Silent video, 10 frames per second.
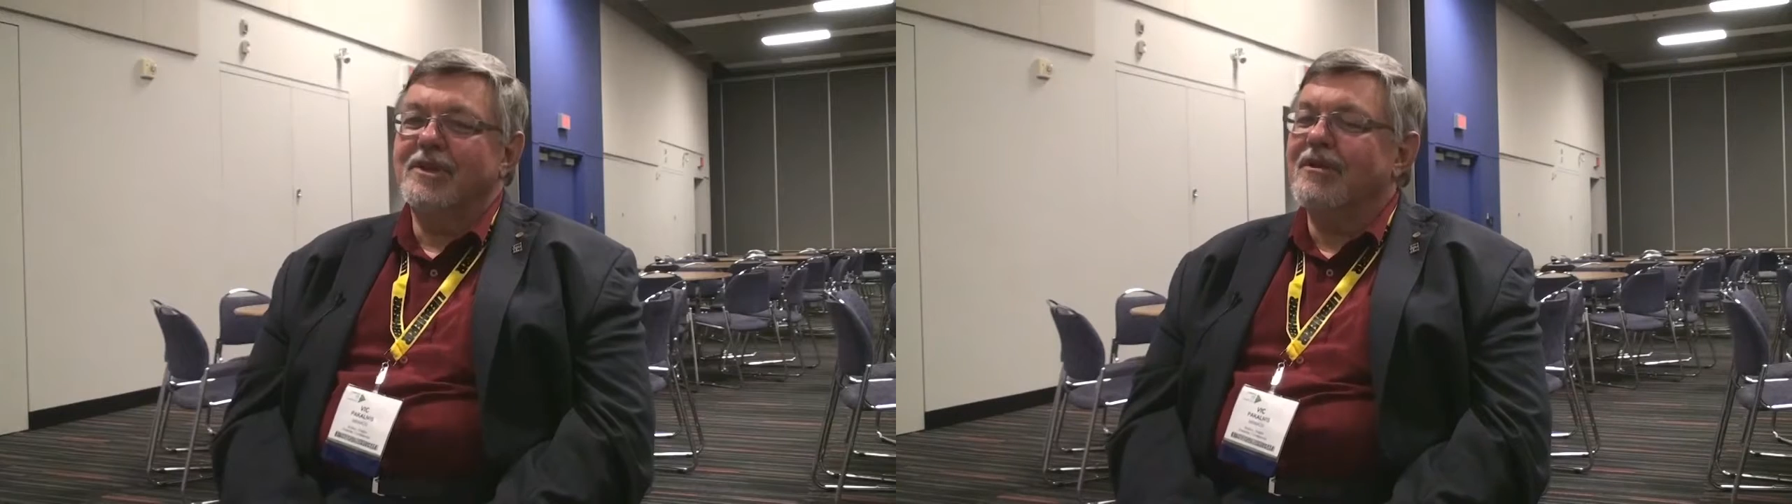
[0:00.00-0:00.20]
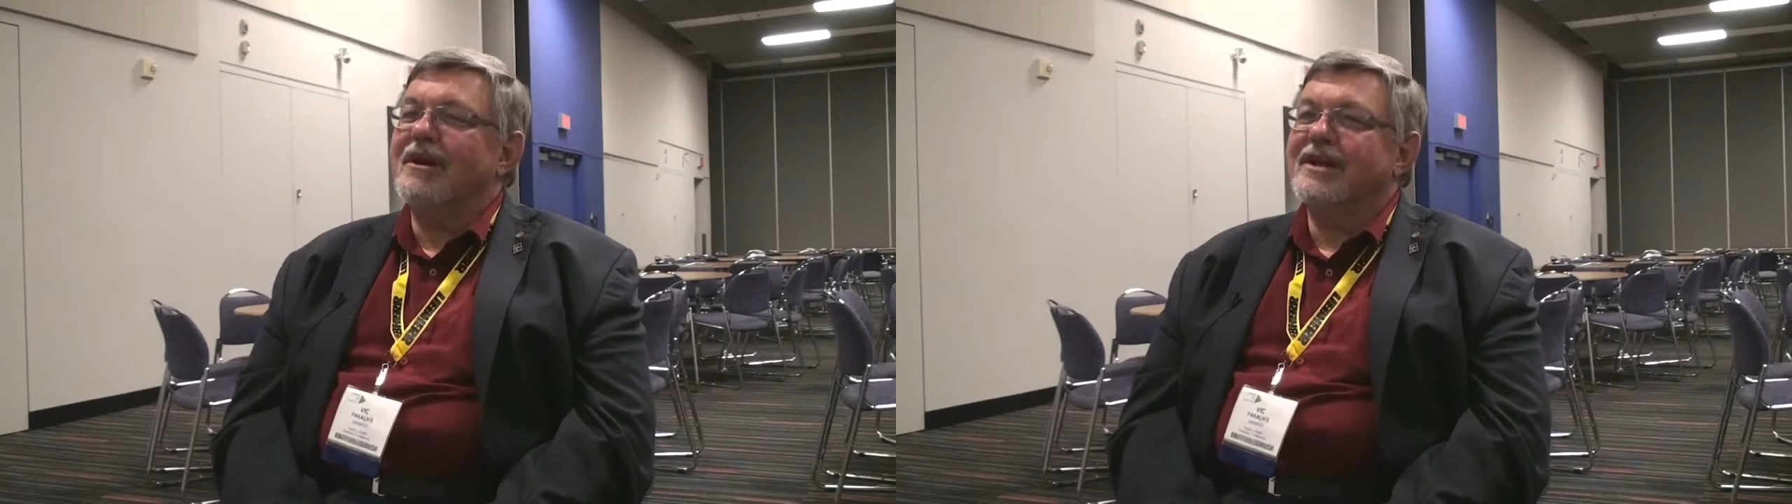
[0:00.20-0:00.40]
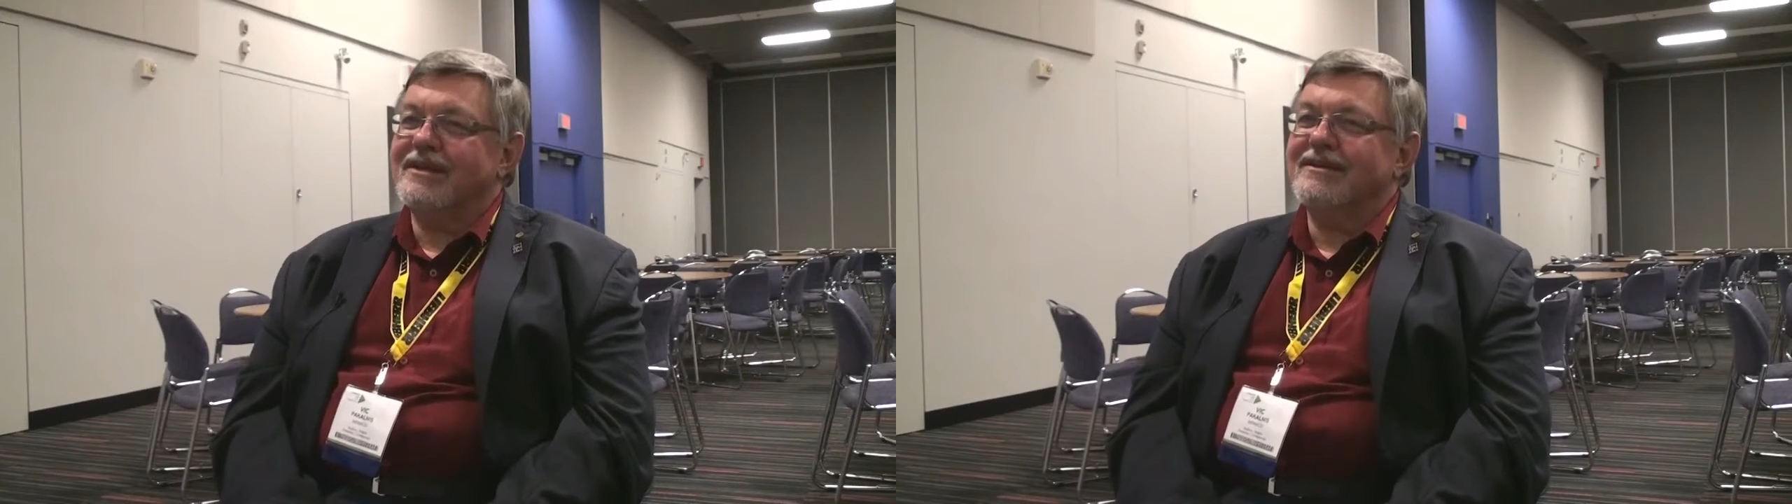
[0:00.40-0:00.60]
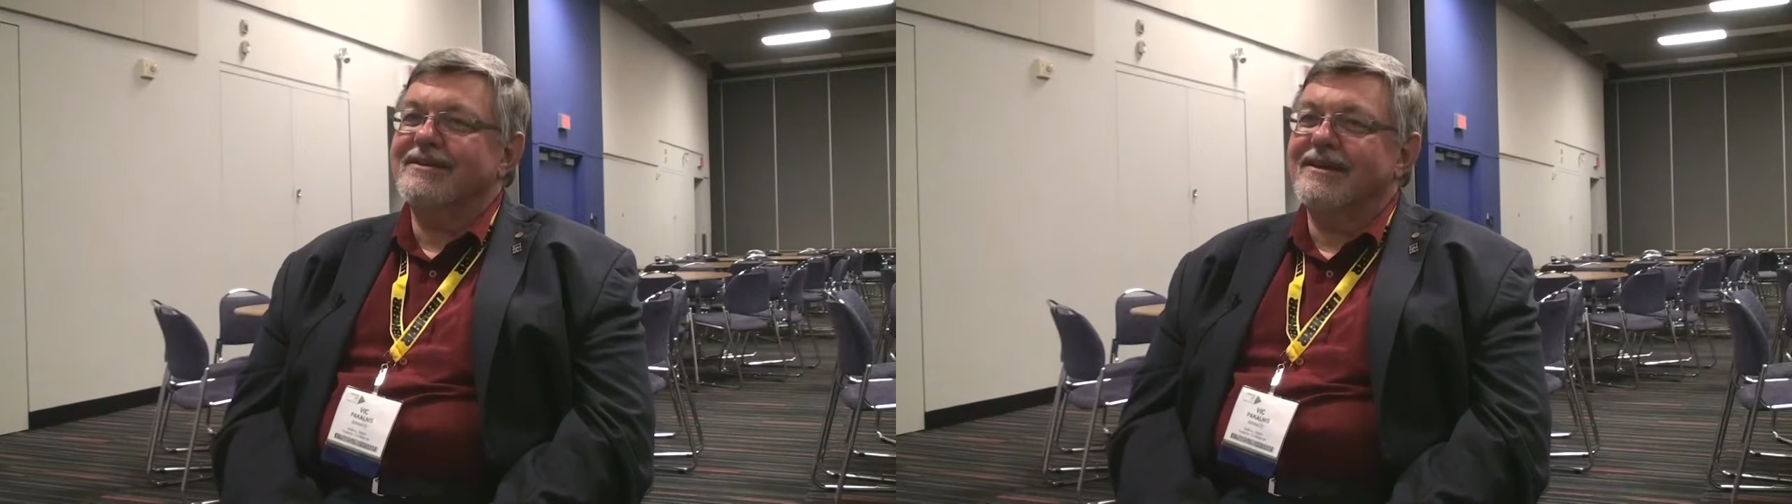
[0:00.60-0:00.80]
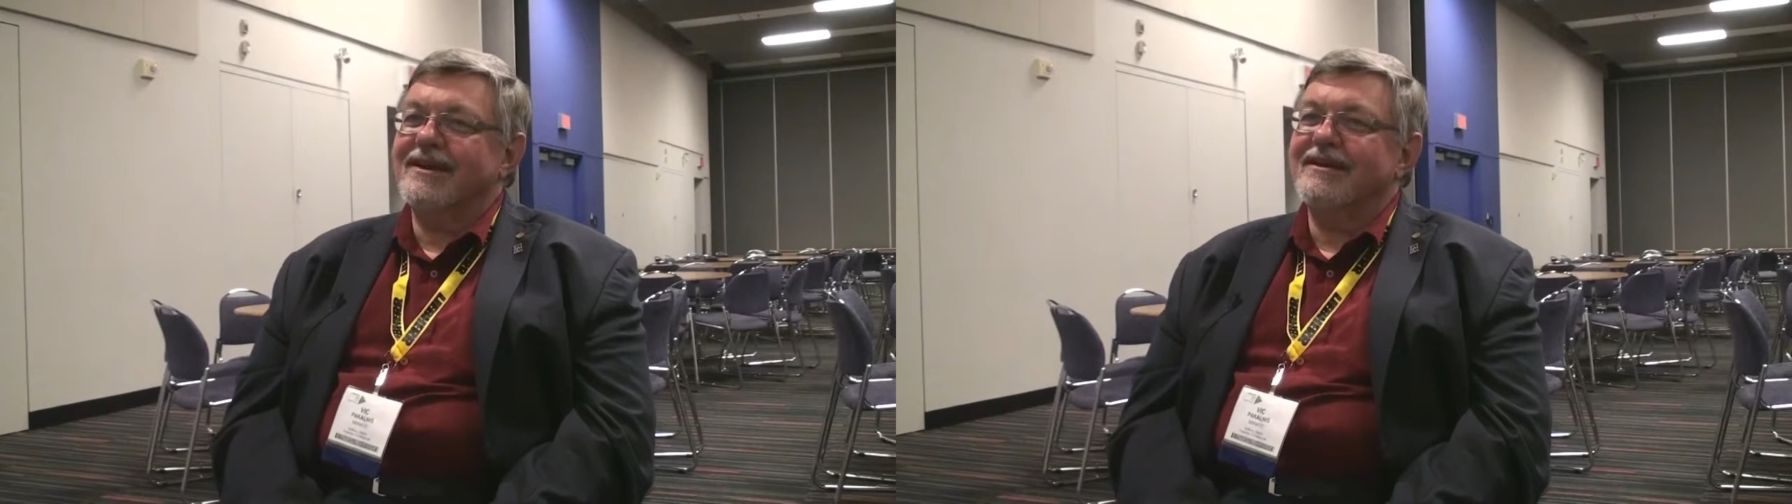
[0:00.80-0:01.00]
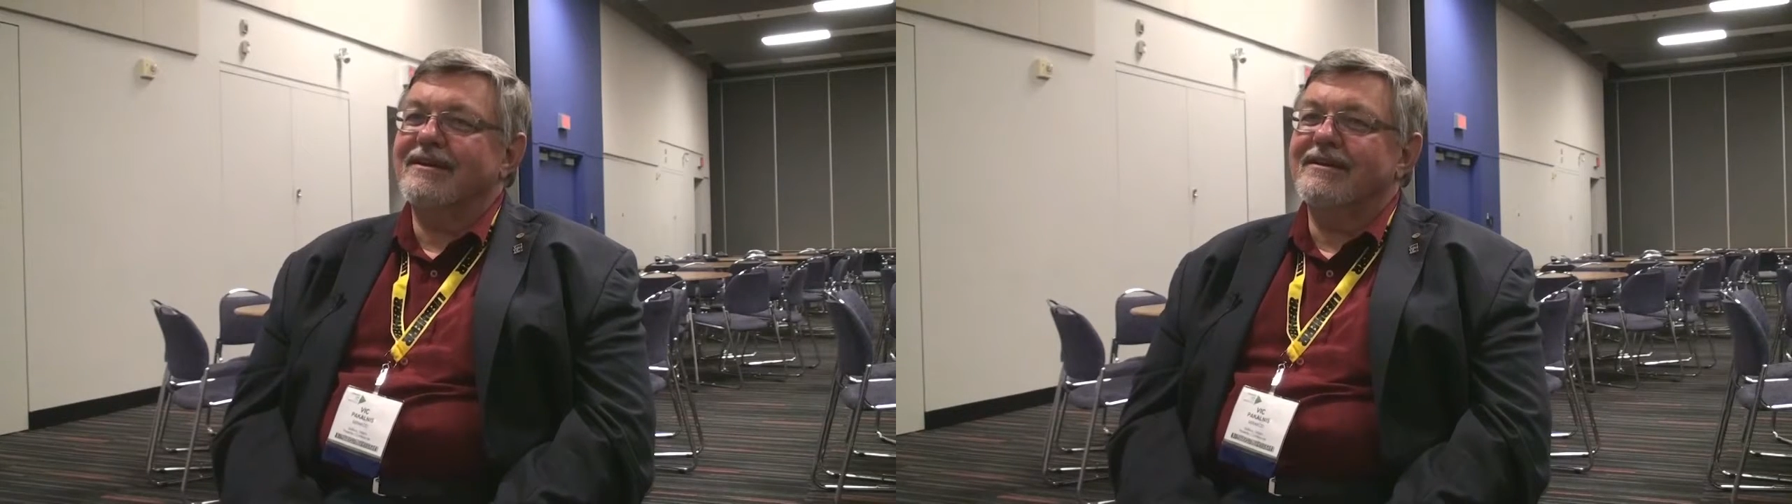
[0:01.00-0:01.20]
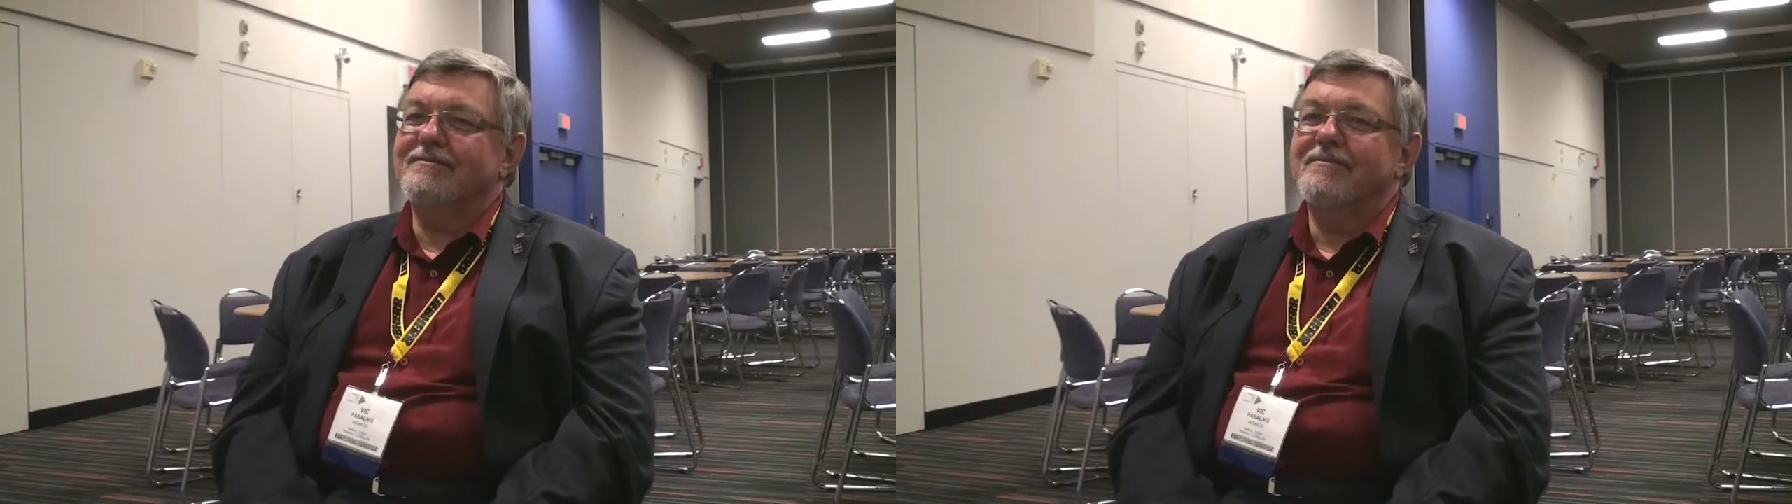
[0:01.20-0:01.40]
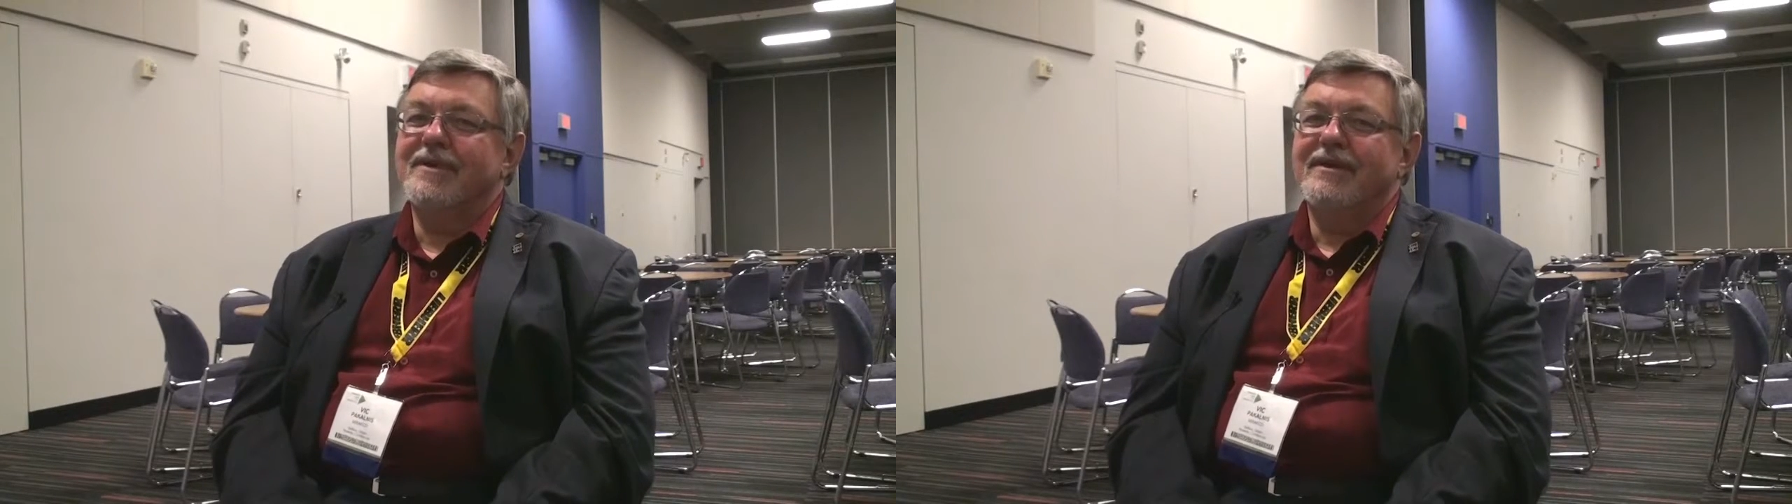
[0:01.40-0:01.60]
Malartic uh,